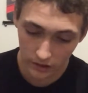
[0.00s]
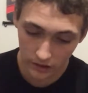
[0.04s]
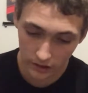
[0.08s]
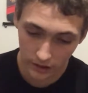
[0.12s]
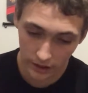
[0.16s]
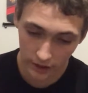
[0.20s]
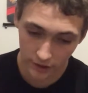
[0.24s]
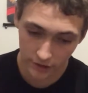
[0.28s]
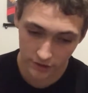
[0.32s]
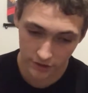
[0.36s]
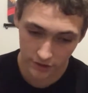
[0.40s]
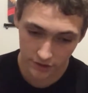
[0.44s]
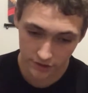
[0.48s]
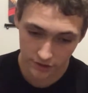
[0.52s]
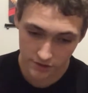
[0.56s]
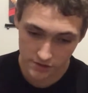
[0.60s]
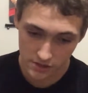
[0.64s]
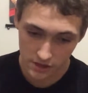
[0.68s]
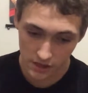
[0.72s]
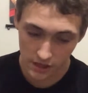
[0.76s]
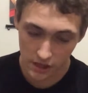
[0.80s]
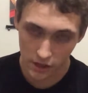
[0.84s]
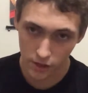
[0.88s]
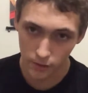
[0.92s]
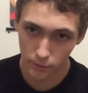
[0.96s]
characters,
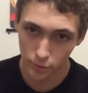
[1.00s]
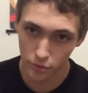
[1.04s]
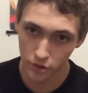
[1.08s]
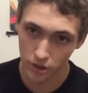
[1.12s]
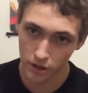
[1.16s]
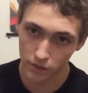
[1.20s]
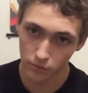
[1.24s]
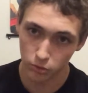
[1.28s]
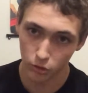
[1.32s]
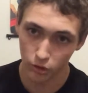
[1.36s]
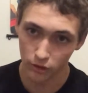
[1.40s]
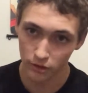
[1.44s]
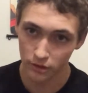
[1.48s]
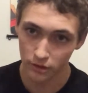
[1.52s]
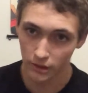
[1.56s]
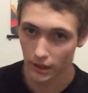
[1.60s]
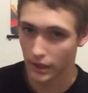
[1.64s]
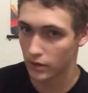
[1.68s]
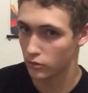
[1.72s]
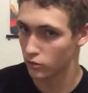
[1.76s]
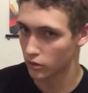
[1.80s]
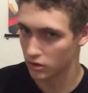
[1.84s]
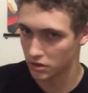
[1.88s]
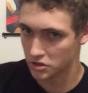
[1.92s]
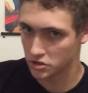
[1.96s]
they're pretty important.
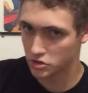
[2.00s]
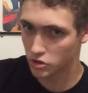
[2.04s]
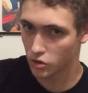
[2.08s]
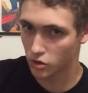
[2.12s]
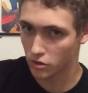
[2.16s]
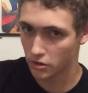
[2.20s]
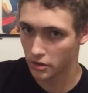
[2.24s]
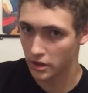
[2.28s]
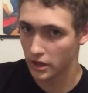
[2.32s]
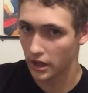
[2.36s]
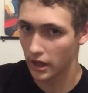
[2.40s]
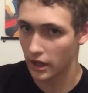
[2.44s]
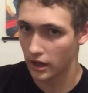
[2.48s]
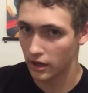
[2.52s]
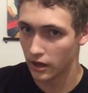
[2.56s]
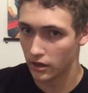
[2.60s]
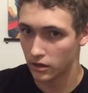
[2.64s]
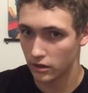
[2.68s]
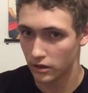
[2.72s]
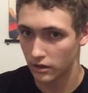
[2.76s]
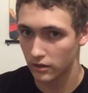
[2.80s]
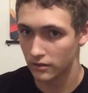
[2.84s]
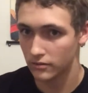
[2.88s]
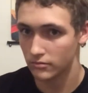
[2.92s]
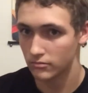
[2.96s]
They run the story,
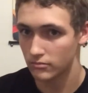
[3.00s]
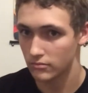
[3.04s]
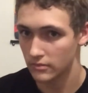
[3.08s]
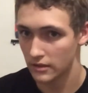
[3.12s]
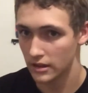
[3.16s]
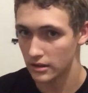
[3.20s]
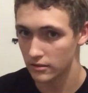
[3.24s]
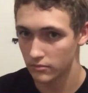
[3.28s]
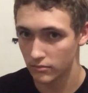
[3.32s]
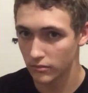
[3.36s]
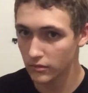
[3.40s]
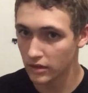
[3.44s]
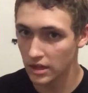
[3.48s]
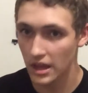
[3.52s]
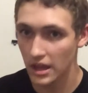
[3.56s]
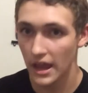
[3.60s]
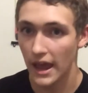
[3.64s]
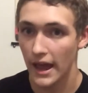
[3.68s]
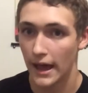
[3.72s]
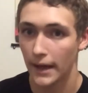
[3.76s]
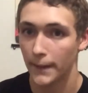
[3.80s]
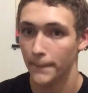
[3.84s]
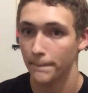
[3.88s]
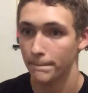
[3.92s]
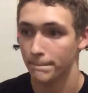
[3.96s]
and
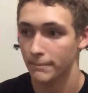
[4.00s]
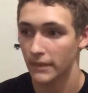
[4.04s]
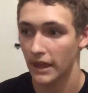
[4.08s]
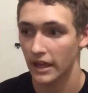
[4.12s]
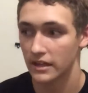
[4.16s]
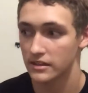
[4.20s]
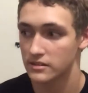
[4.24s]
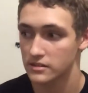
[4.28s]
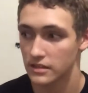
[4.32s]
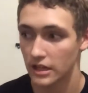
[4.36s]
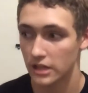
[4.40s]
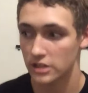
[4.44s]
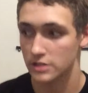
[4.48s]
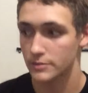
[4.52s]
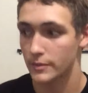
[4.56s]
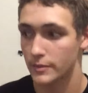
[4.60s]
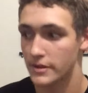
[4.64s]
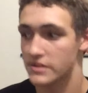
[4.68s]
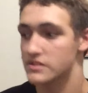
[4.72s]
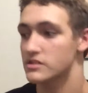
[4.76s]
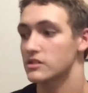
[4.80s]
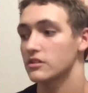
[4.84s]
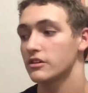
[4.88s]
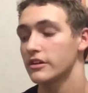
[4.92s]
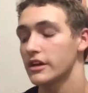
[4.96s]
yeah, that's
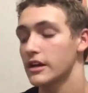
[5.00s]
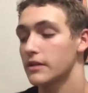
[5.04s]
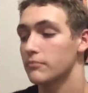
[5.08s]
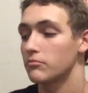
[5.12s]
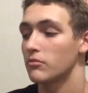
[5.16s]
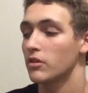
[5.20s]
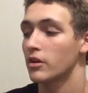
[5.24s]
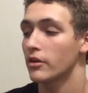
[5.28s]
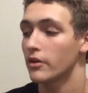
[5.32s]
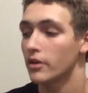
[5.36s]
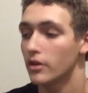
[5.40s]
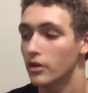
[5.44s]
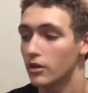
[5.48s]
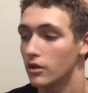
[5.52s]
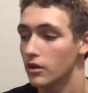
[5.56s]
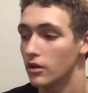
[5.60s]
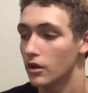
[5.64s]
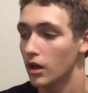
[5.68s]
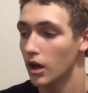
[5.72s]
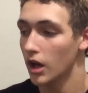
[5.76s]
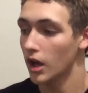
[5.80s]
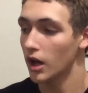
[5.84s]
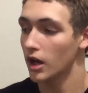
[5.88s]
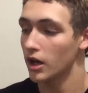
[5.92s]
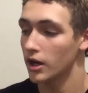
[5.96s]
basically it.
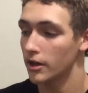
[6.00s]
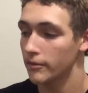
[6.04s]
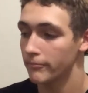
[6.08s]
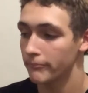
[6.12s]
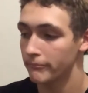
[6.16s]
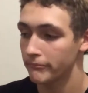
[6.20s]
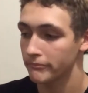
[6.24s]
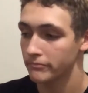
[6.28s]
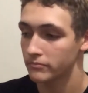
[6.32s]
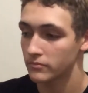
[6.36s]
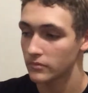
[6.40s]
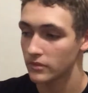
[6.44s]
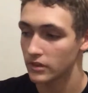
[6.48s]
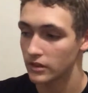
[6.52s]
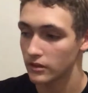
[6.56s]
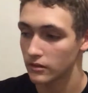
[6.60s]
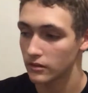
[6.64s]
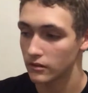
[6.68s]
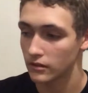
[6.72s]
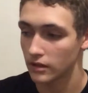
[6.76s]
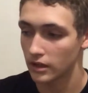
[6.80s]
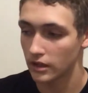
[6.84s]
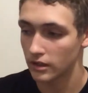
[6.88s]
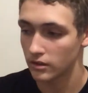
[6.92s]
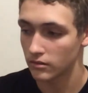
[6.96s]
And
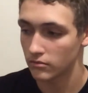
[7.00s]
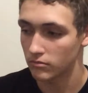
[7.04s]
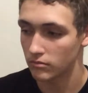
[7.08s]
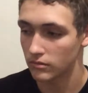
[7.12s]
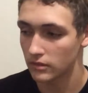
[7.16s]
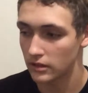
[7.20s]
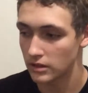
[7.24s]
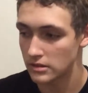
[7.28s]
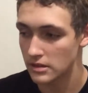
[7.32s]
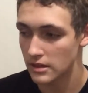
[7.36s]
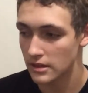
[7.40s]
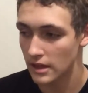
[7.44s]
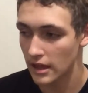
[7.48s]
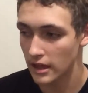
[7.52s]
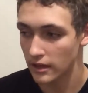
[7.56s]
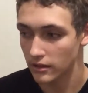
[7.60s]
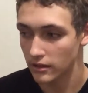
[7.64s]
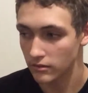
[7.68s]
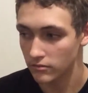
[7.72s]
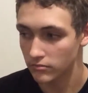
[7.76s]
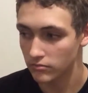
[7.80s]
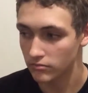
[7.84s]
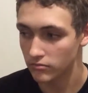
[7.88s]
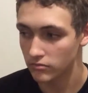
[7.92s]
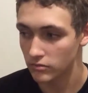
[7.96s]

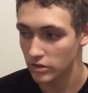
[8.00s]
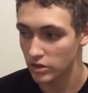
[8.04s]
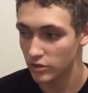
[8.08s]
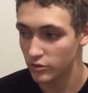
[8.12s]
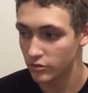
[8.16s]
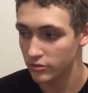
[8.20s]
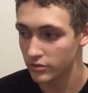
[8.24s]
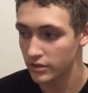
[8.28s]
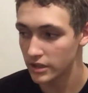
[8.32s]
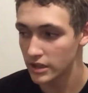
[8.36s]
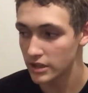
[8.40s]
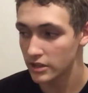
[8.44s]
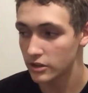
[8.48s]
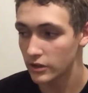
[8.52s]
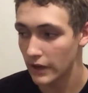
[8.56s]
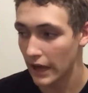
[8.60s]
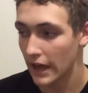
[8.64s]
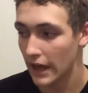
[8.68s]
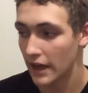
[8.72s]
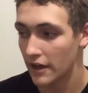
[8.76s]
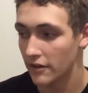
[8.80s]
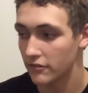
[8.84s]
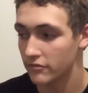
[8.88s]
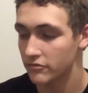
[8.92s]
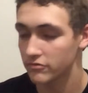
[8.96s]
you need to
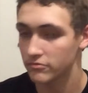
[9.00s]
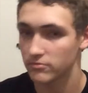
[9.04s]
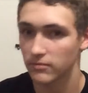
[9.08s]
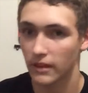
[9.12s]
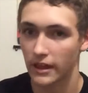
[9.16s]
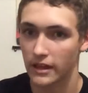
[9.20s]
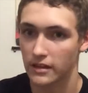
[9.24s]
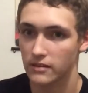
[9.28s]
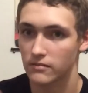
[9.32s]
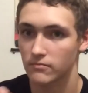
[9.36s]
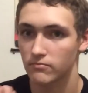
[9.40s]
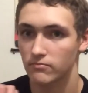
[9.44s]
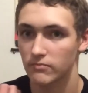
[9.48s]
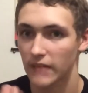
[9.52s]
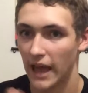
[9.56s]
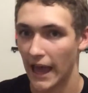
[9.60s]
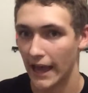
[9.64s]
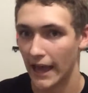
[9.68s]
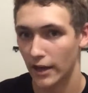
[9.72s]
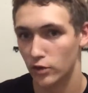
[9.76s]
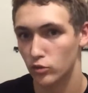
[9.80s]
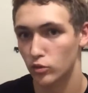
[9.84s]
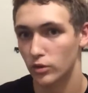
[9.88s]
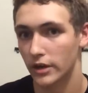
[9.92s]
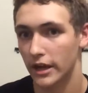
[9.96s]
have like
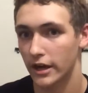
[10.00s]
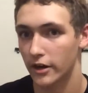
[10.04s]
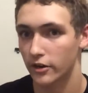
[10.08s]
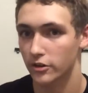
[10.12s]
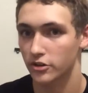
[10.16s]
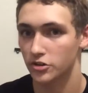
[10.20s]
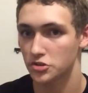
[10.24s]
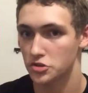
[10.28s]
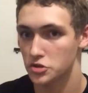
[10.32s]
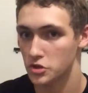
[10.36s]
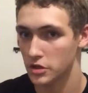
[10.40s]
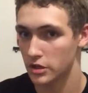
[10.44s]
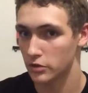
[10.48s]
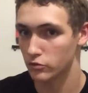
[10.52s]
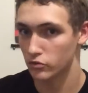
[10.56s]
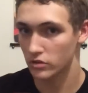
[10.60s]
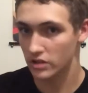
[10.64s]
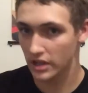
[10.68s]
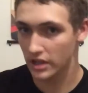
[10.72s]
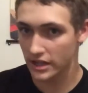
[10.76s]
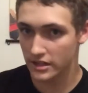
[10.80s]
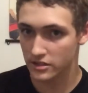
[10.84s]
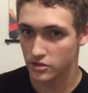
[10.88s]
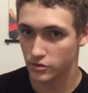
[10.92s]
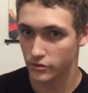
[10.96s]
actual characters you can
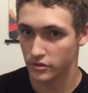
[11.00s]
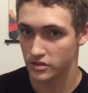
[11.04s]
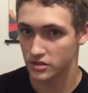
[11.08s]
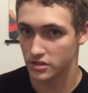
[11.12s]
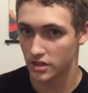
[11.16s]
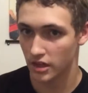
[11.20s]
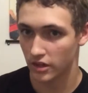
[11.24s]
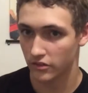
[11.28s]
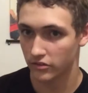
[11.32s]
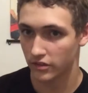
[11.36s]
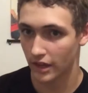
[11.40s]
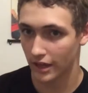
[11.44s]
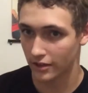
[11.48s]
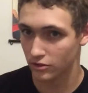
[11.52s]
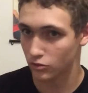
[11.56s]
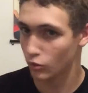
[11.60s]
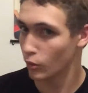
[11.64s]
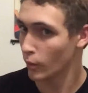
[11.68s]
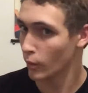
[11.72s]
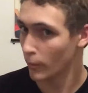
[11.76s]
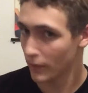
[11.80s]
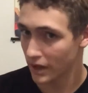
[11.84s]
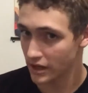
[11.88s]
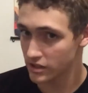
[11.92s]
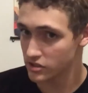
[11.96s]
relate to and stuff. That's
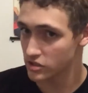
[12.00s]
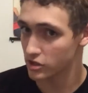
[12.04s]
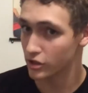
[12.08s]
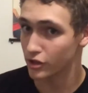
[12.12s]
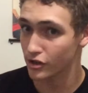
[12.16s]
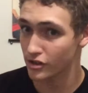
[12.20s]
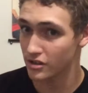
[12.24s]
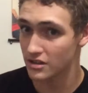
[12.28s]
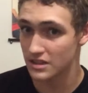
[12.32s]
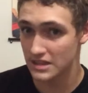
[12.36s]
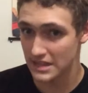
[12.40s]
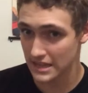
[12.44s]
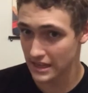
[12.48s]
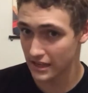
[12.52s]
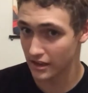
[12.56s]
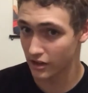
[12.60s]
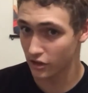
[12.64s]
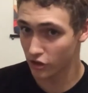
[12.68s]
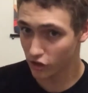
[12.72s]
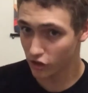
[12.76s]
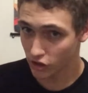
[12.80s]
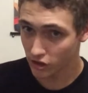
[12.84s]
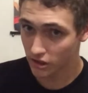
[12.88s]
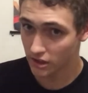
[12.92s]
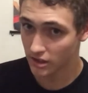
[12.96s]
what makes a good
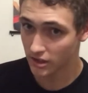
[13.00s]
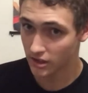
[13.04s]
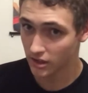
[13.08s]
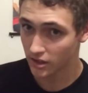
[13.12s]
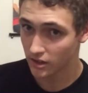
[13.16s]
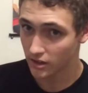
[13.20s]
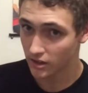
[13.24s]
thing good.